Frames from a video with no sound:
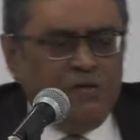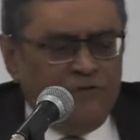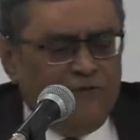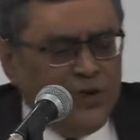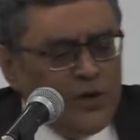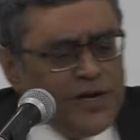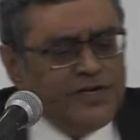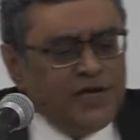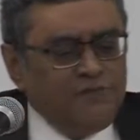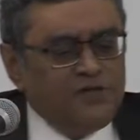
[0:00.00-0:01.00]
Viewed in
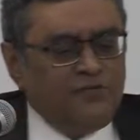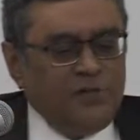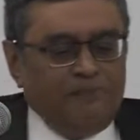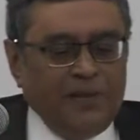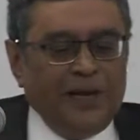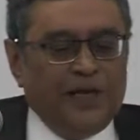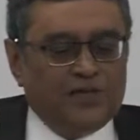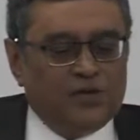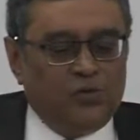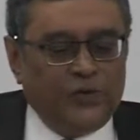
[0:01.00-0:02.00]
terms of the
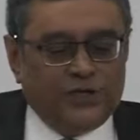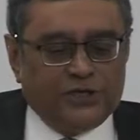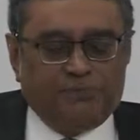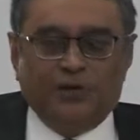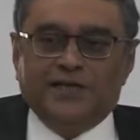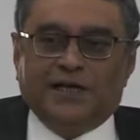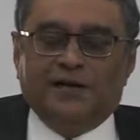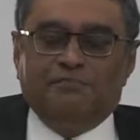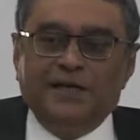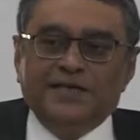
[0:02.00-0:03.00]
pillars on which his
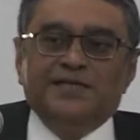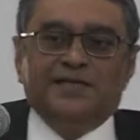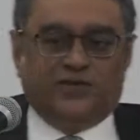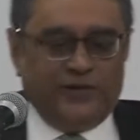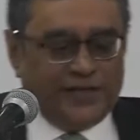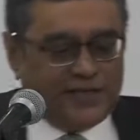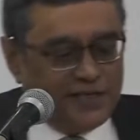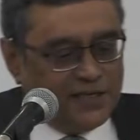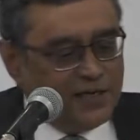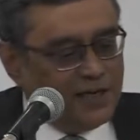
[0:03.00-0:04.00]
political message
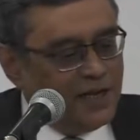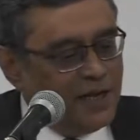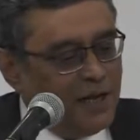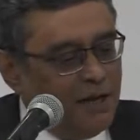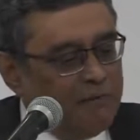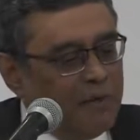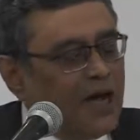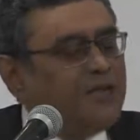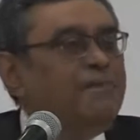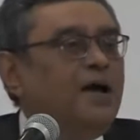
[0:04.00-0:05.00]
rested,
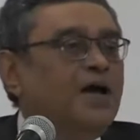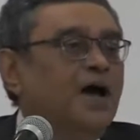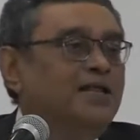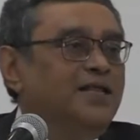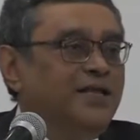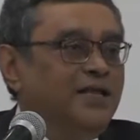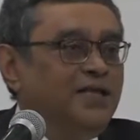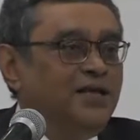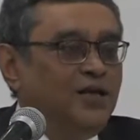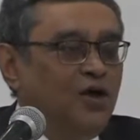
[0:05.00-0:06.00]
Mahatma Gandhi
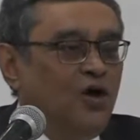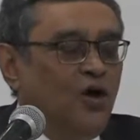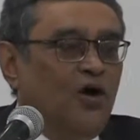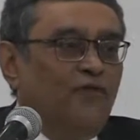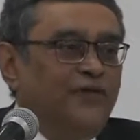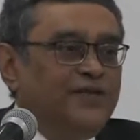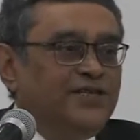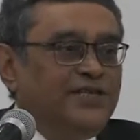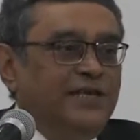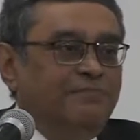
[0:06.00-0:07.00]
often
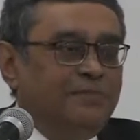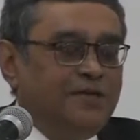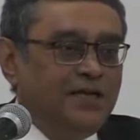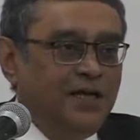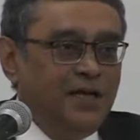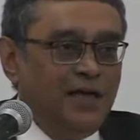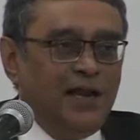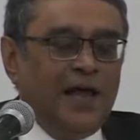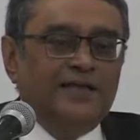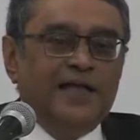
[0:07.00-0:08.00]
seemed
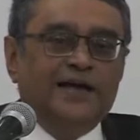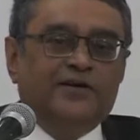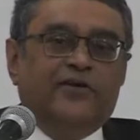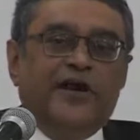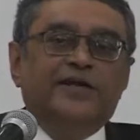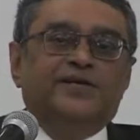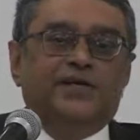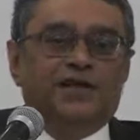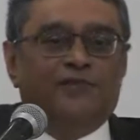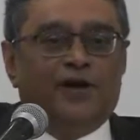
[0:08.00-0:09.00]
like that great
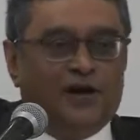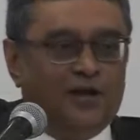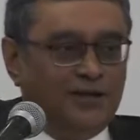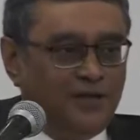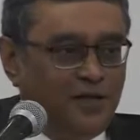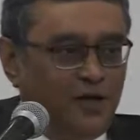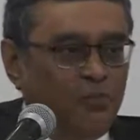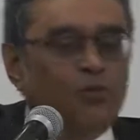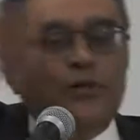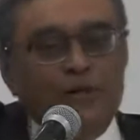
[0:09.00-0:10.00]
deliverer
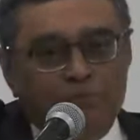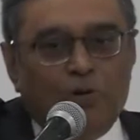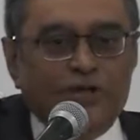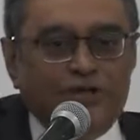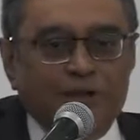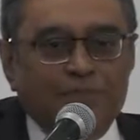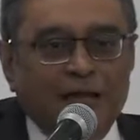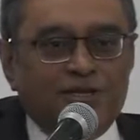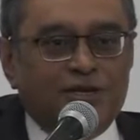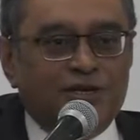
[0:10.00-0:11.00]
Bhudev Mukherjee
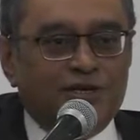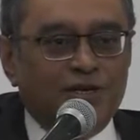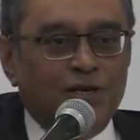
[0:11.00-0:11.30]
imagined,